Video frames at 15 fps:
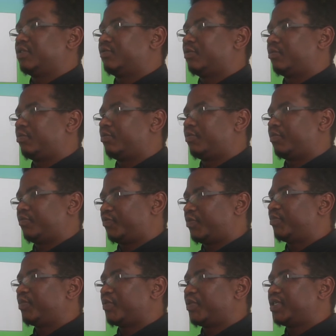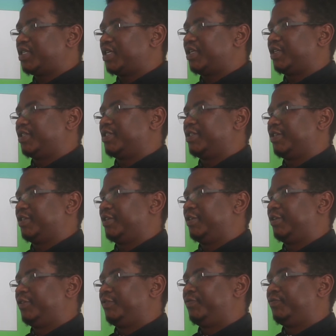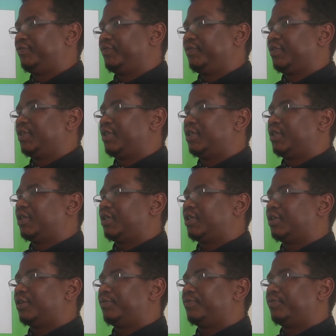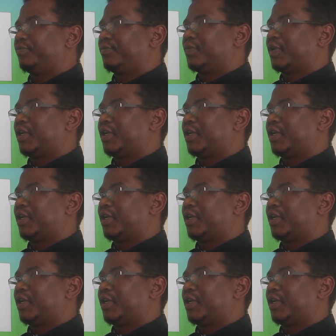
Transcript: from the West Indies. And